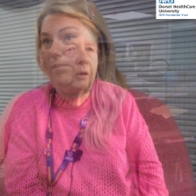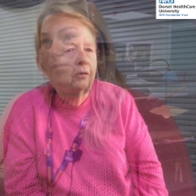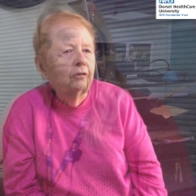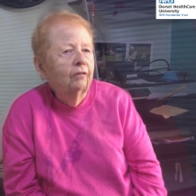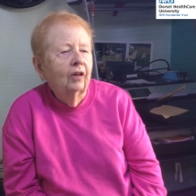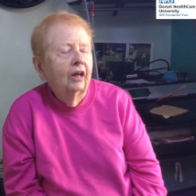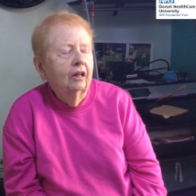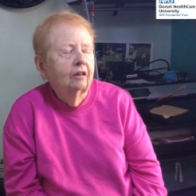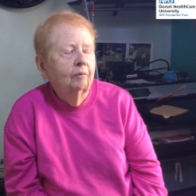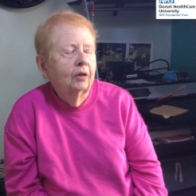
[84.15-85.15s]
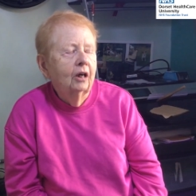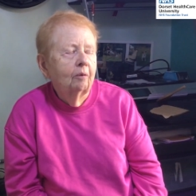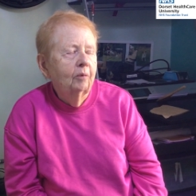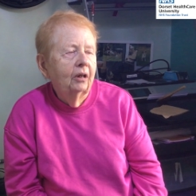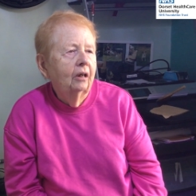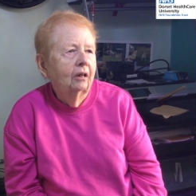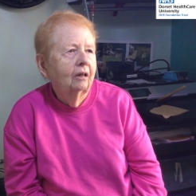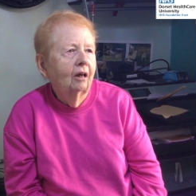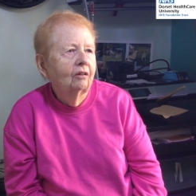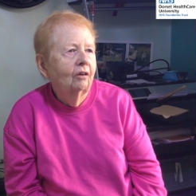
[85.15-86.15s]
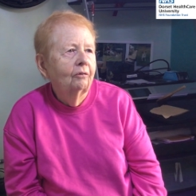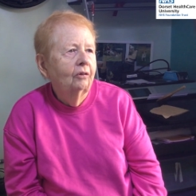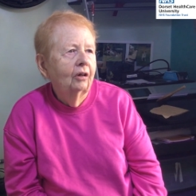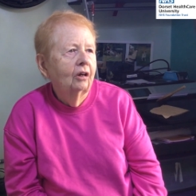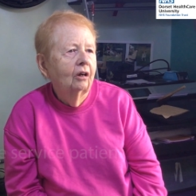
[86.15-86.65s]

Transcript: because if they hadn't been coming in i don't think